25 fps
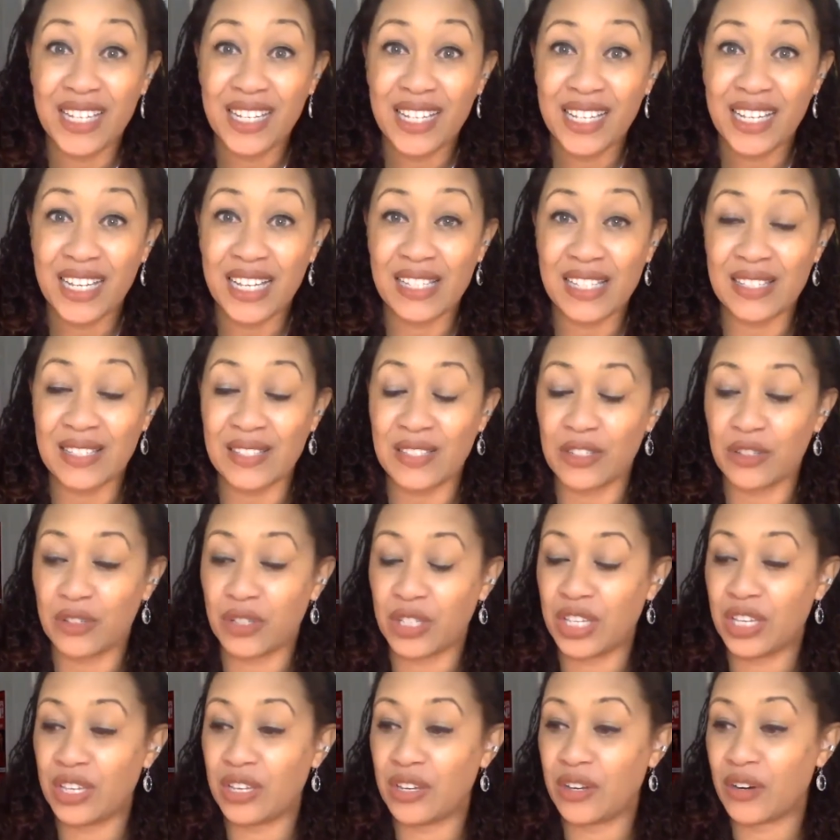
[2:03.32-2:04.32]
is still
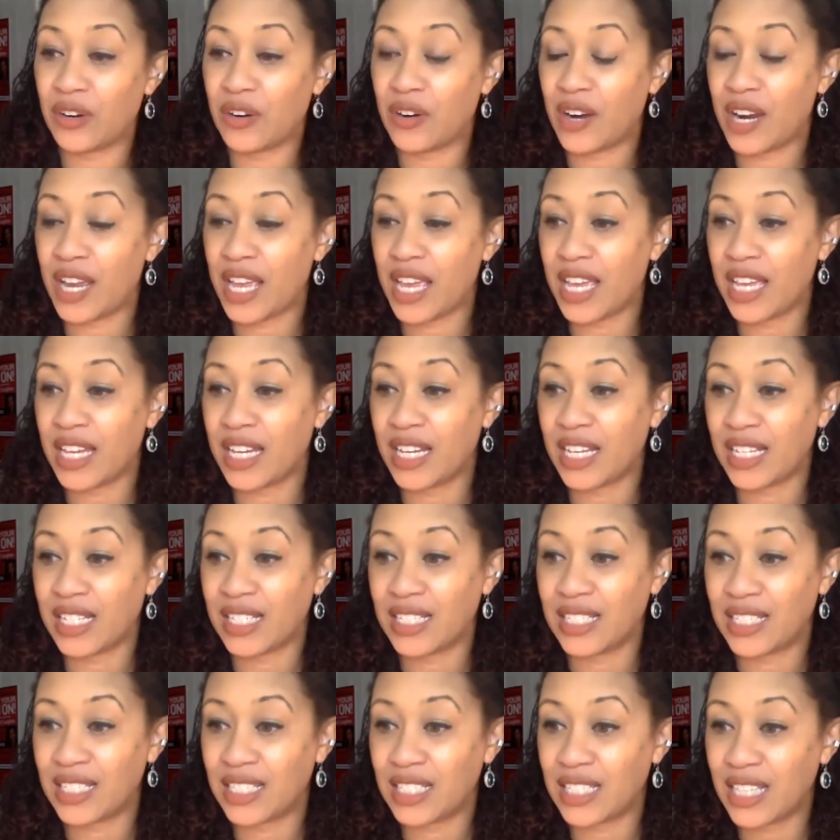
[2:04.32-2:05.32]
here, and
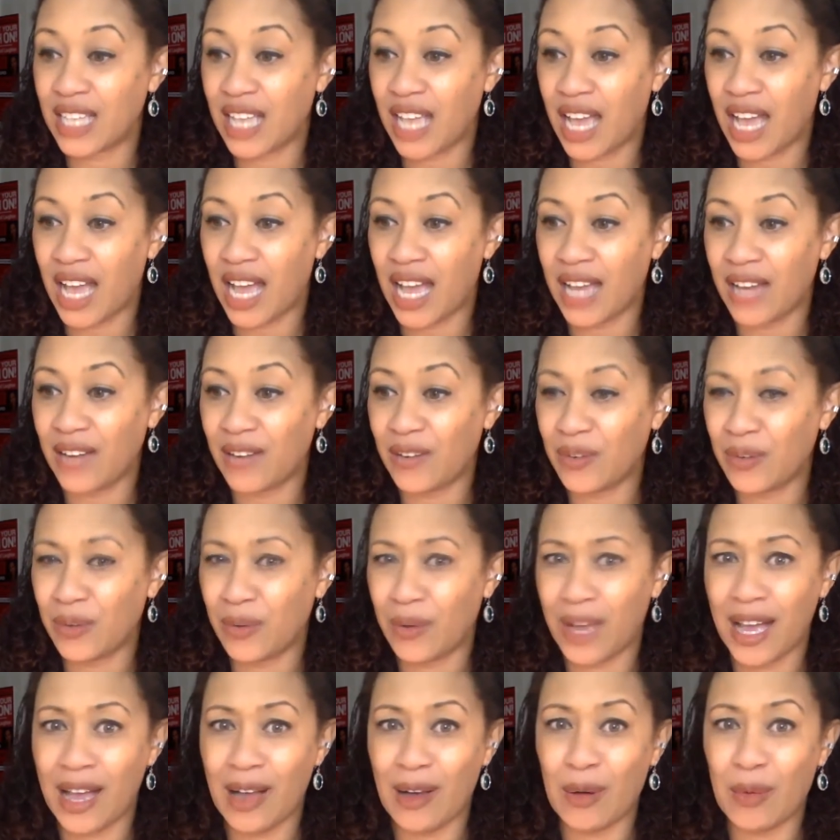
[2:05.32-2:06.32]
it's, I don't know
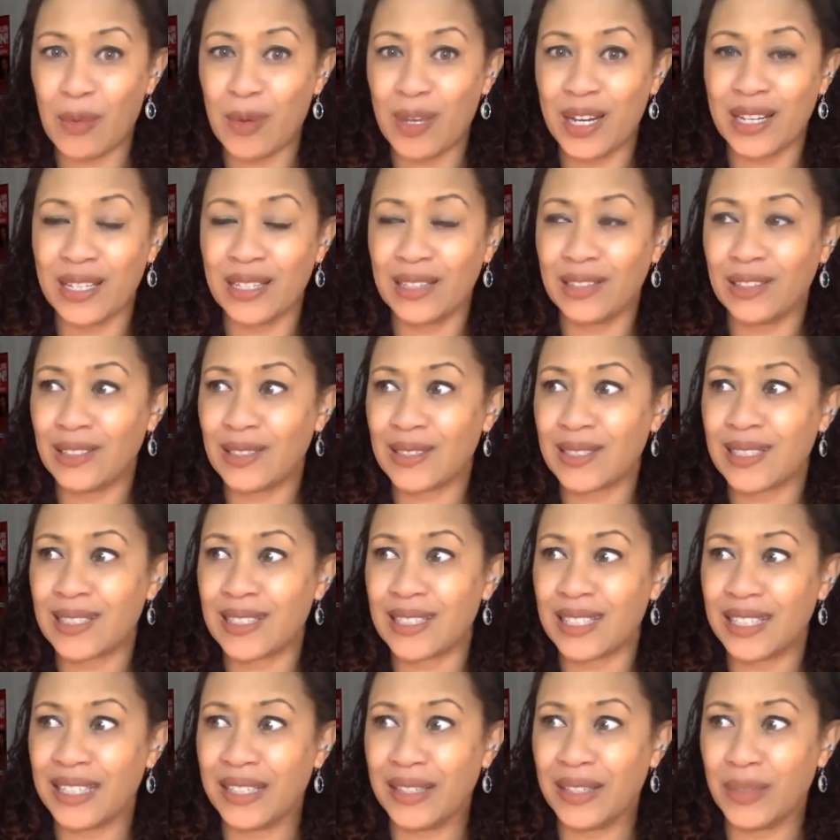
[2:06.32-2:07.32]
how, but it looks
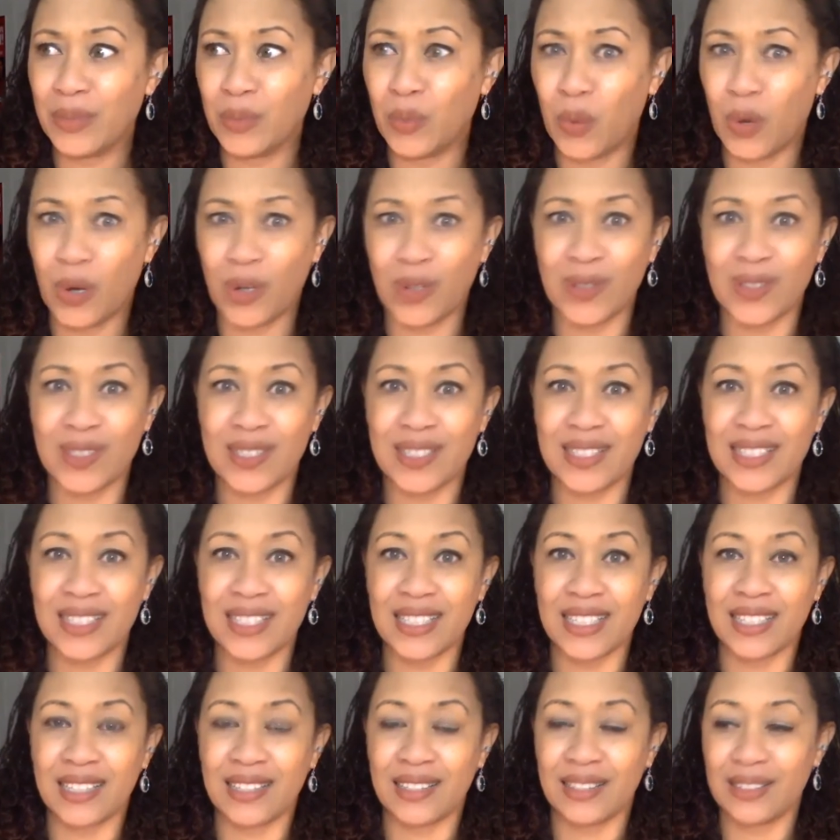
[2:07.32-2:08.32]
worse.
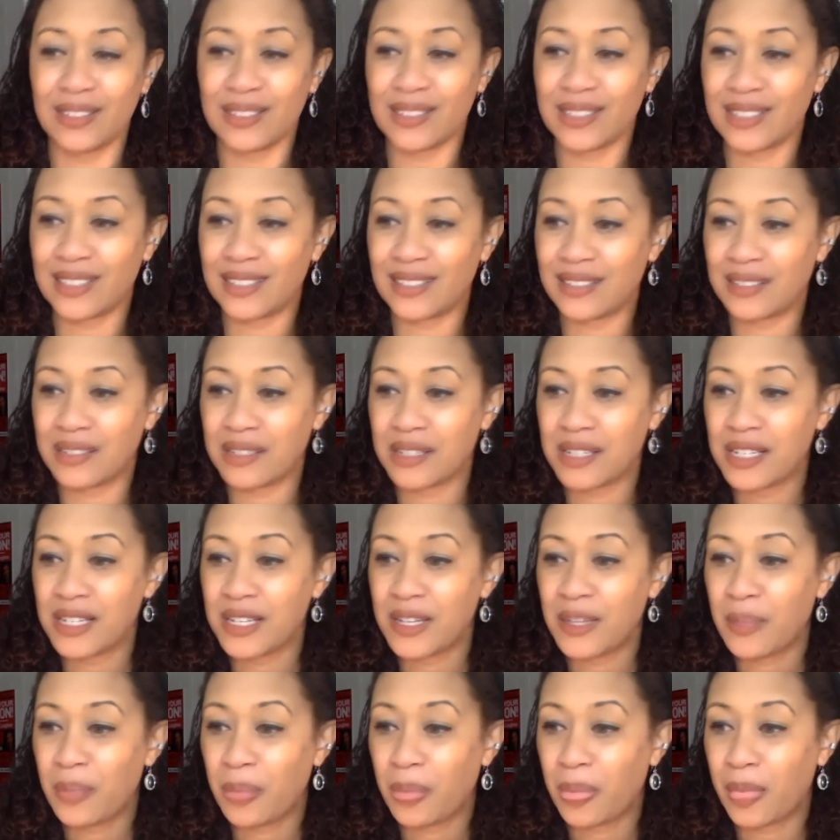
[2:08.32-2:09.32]
It looks
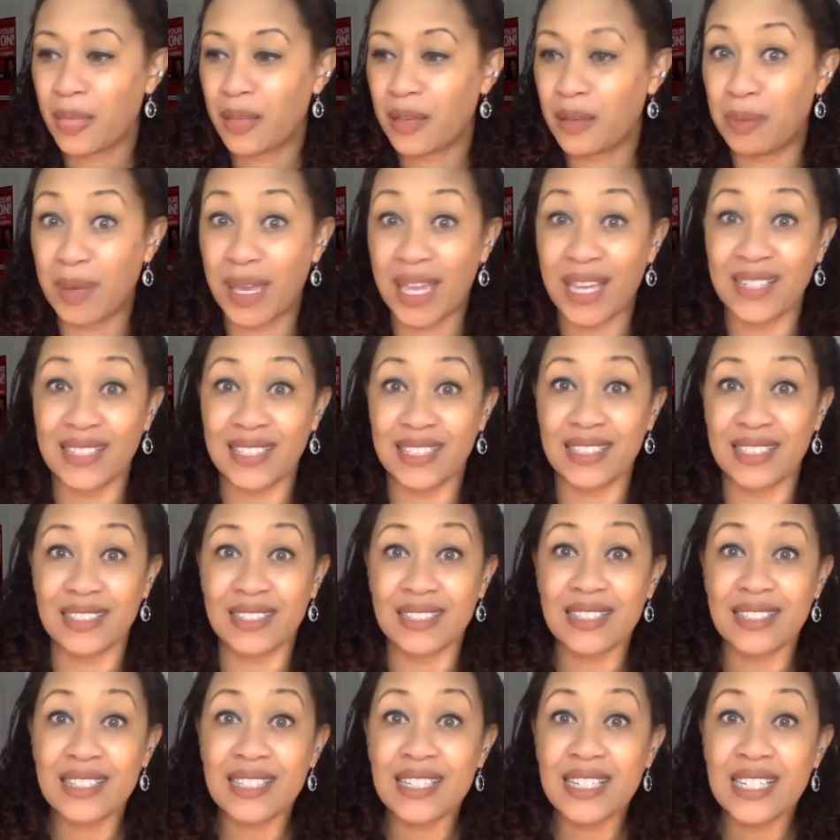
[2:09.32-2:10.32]

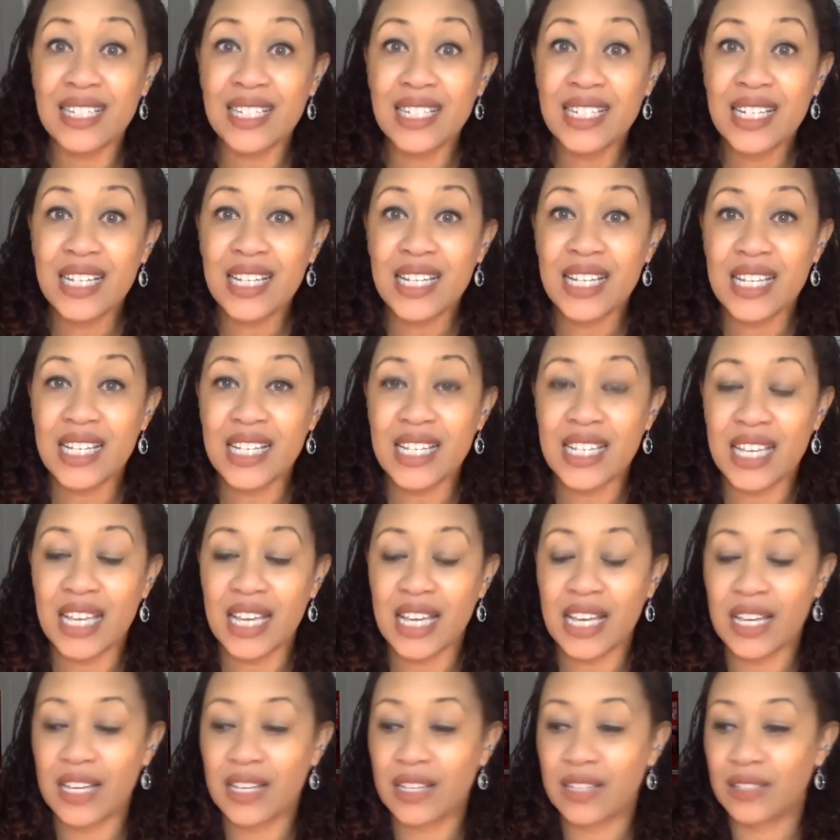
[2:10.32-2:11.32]
abandoned.
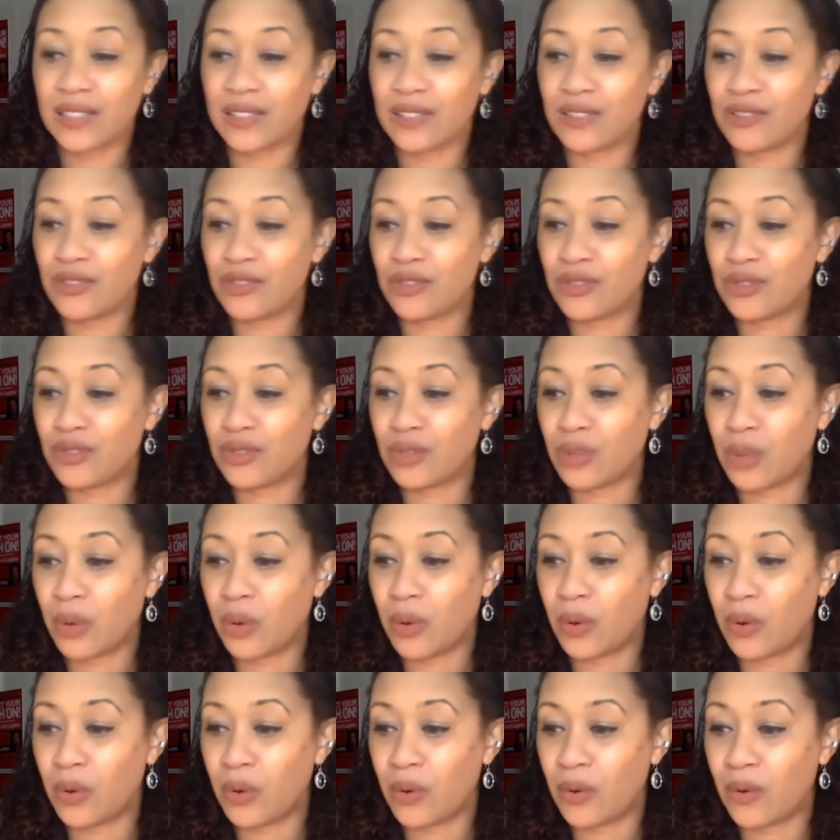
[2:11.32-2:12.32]
And
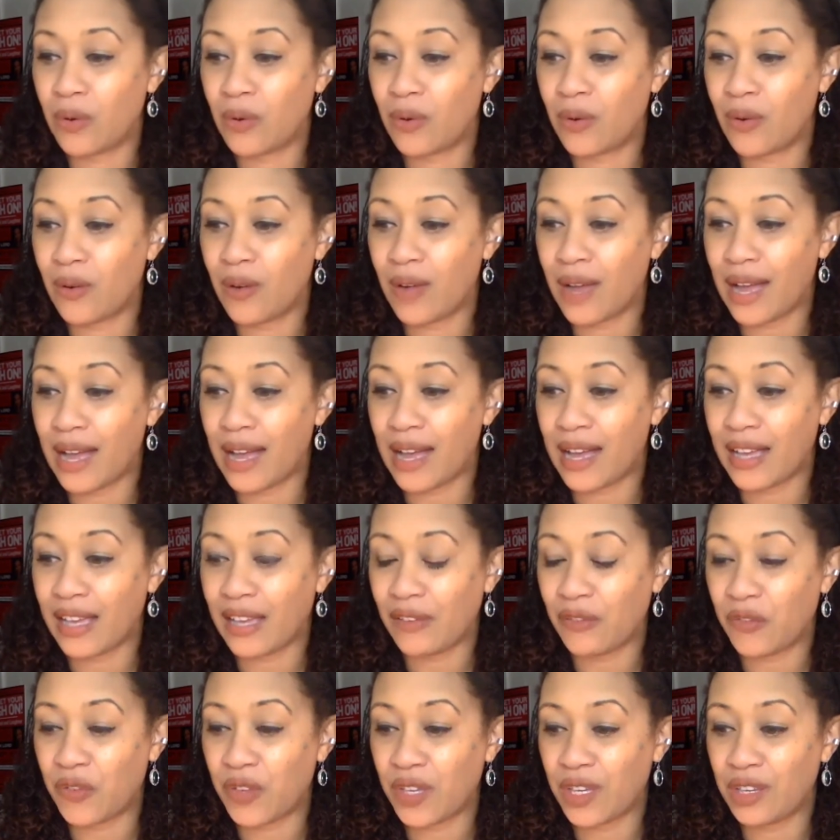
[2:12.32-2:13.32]
so I
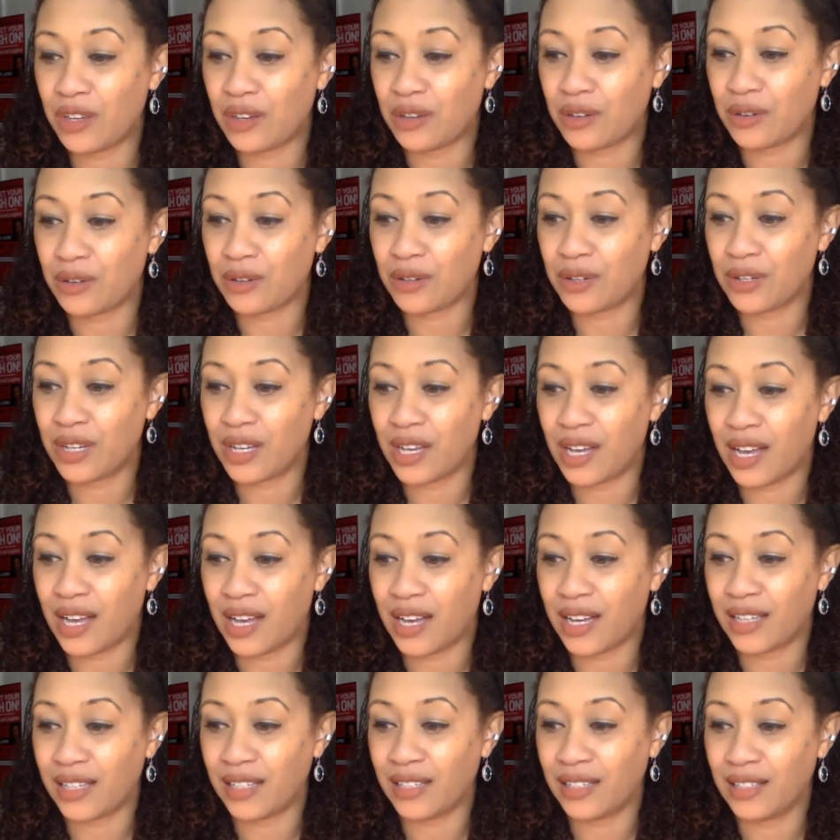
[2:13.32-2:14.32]
figured
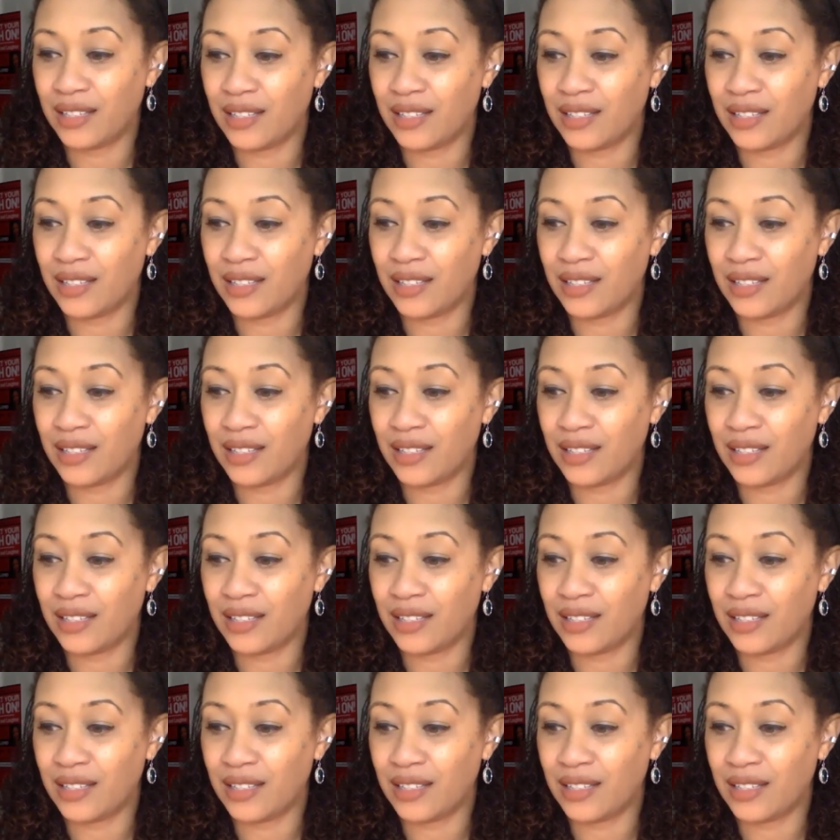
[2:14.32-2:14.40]
I'd